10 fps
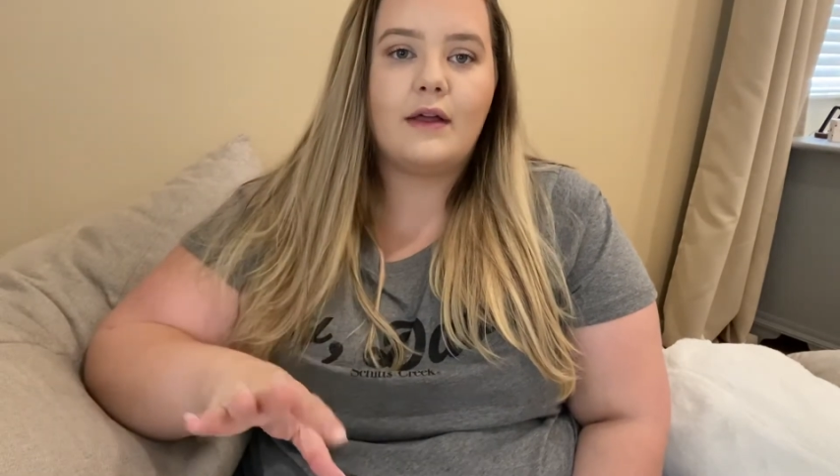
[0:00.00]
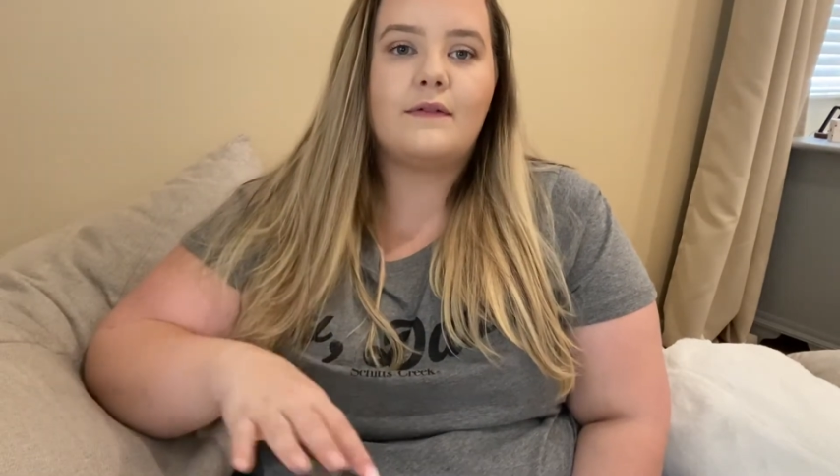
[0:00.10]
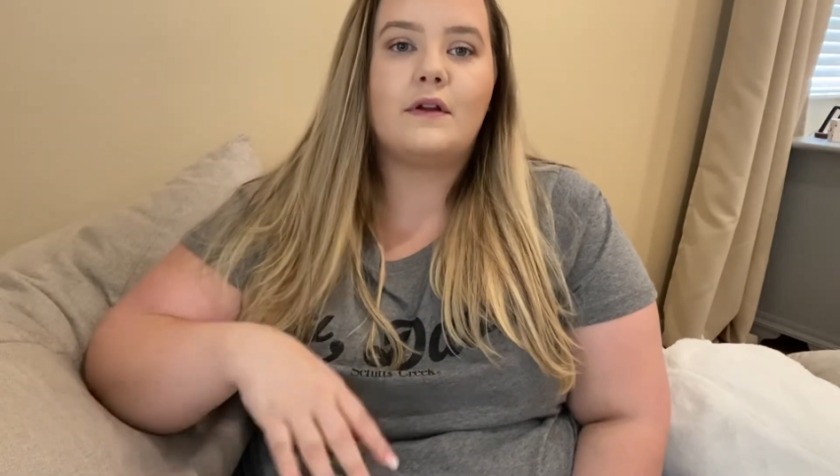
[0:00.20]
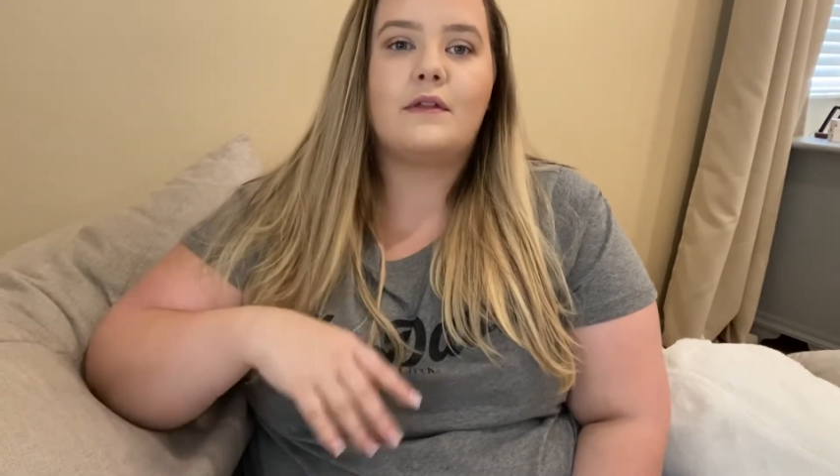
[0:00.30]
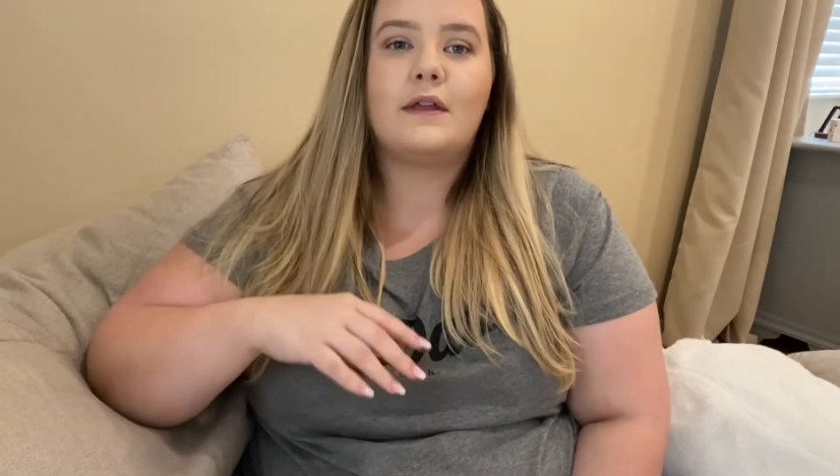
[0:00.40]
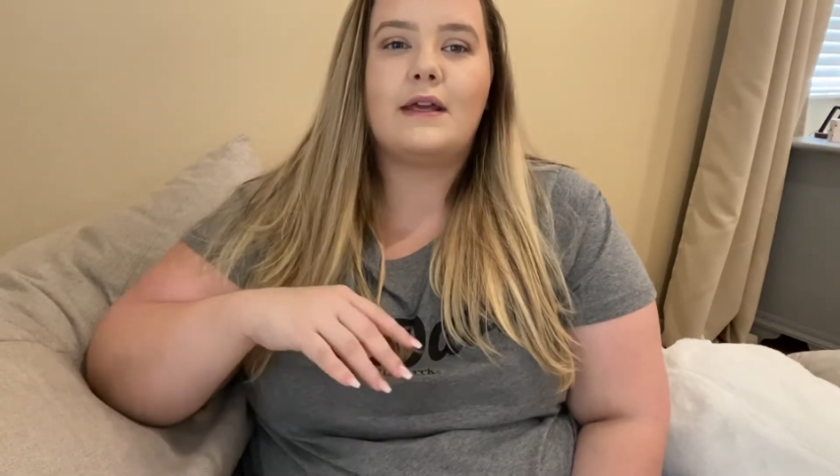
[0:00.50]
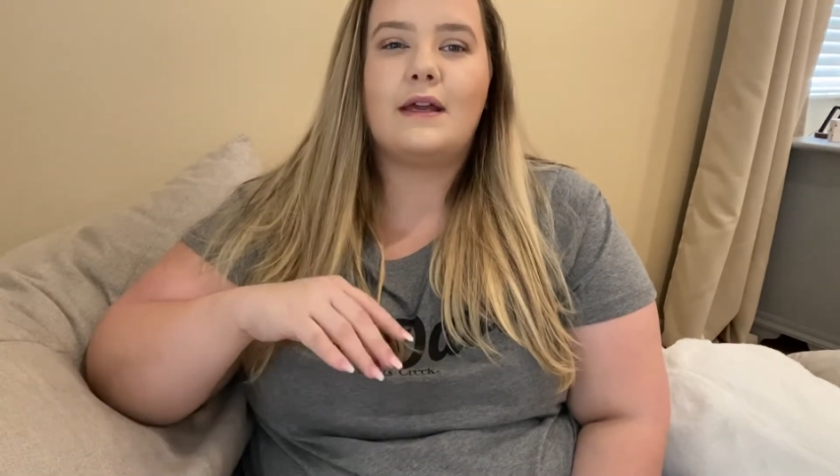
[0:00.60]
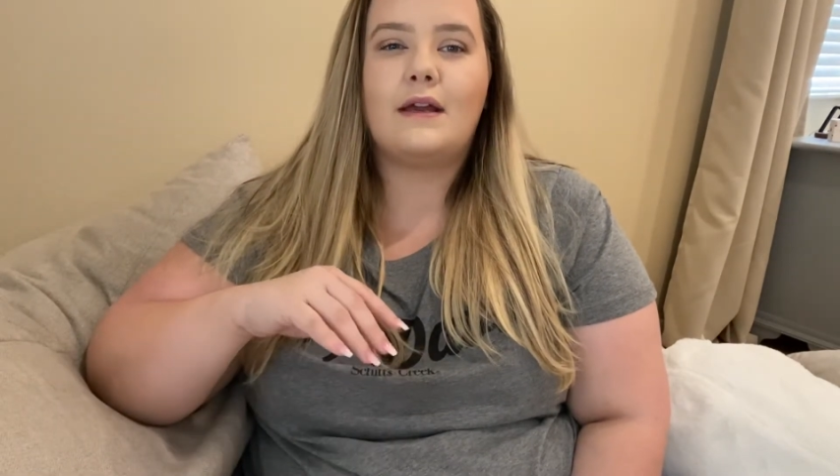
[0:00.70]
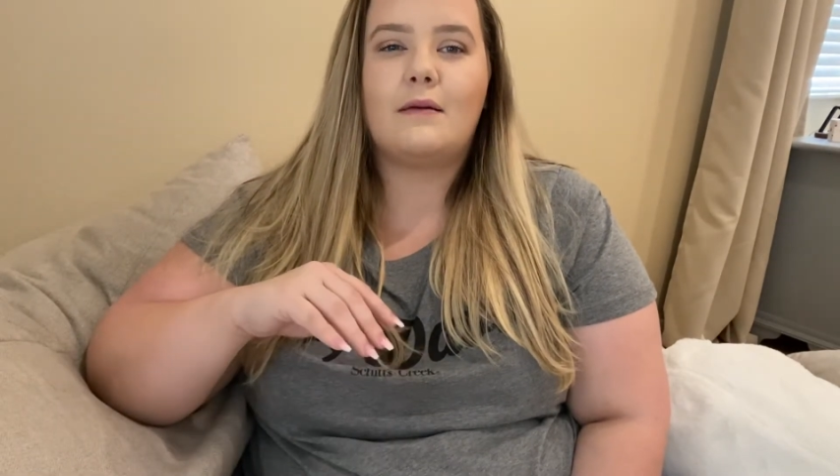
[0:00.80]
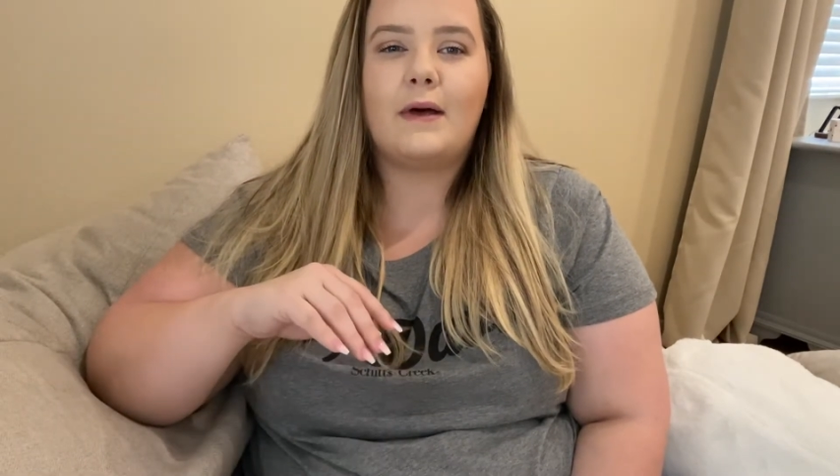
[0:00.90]
If you're
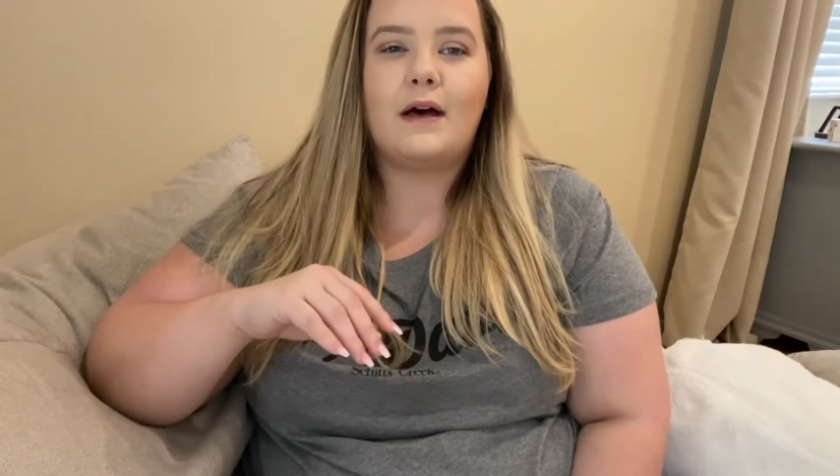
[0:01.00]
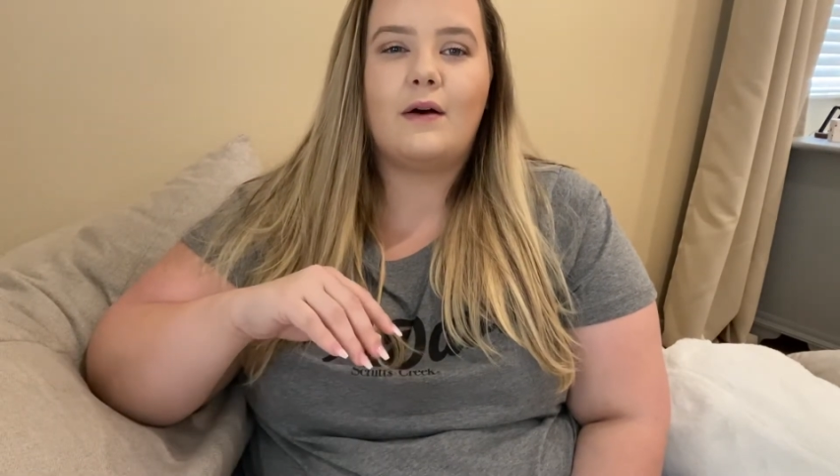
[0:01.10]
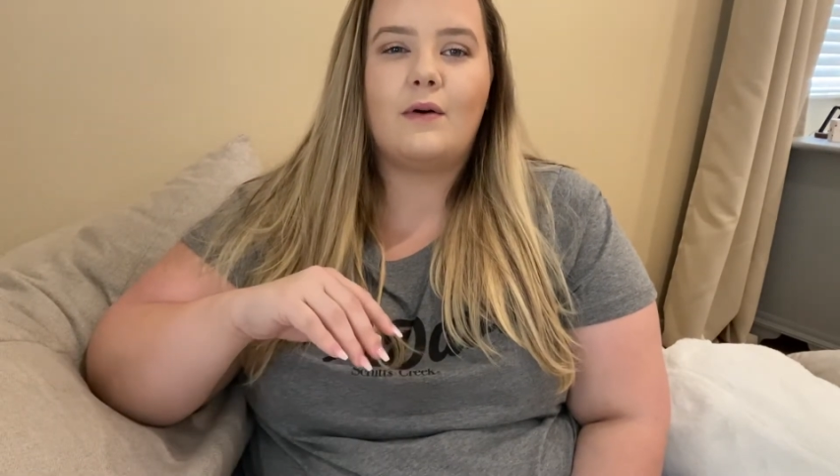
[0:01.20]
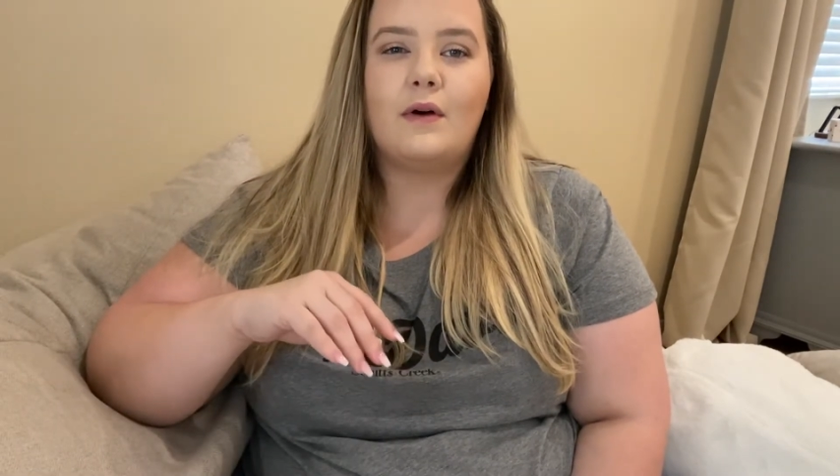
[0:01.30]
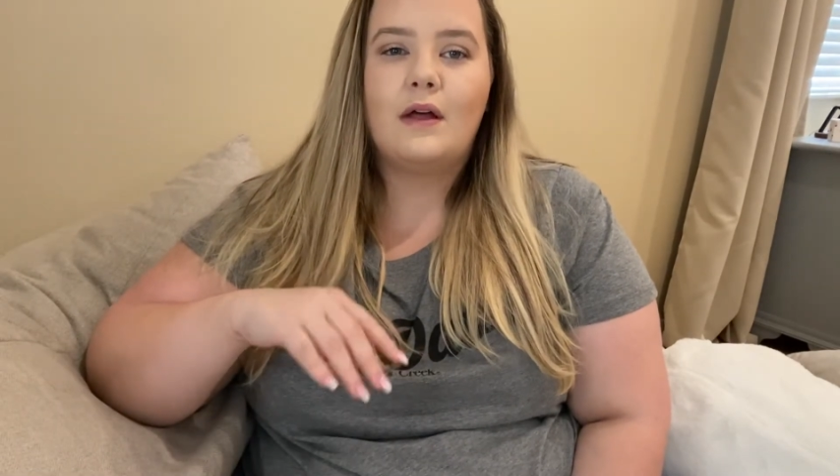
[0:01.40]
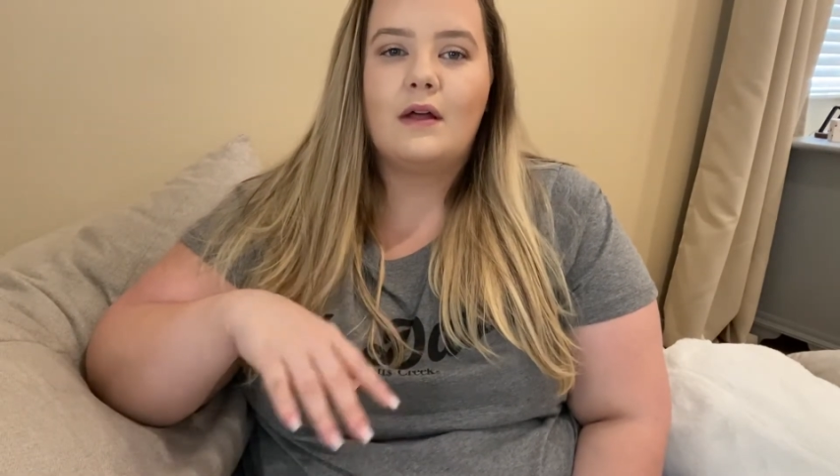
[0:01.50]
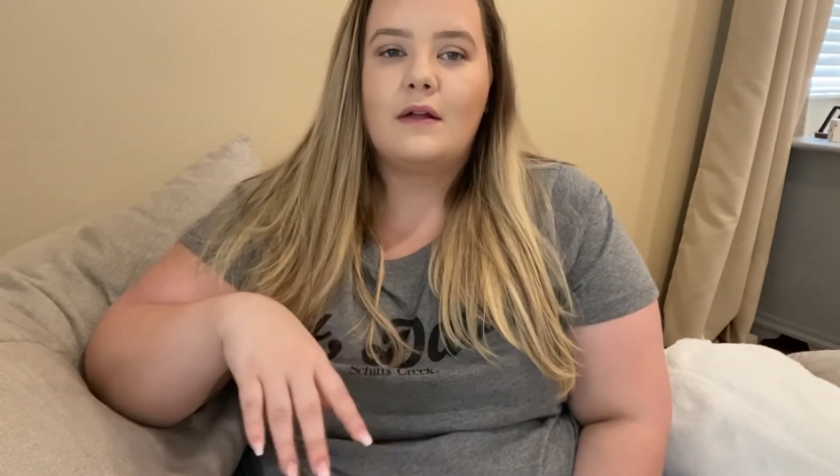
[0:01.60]
thinking about